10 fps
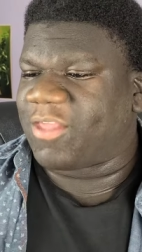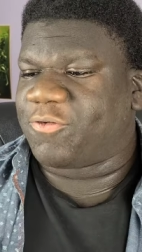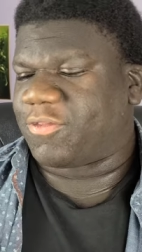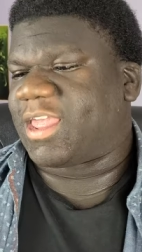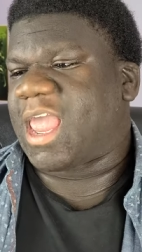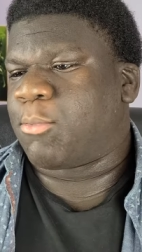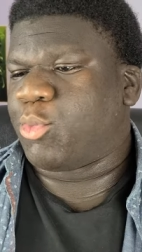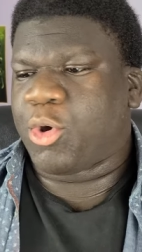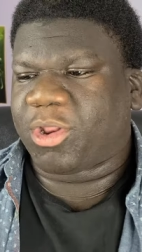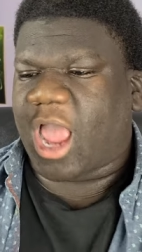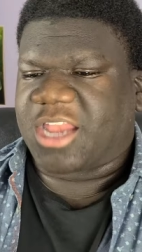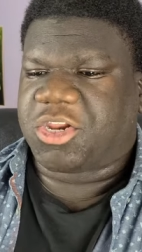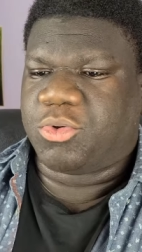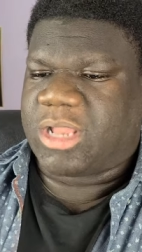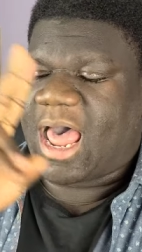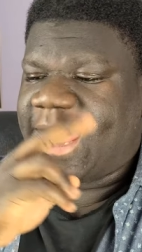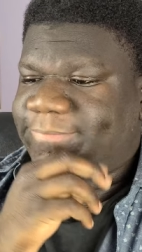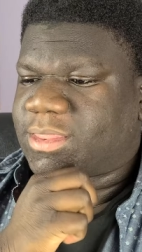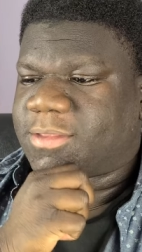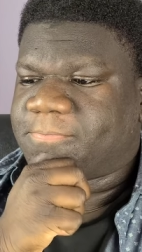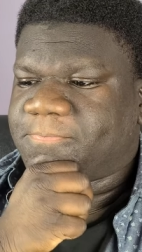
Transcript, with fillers: through the game. We only got two lives.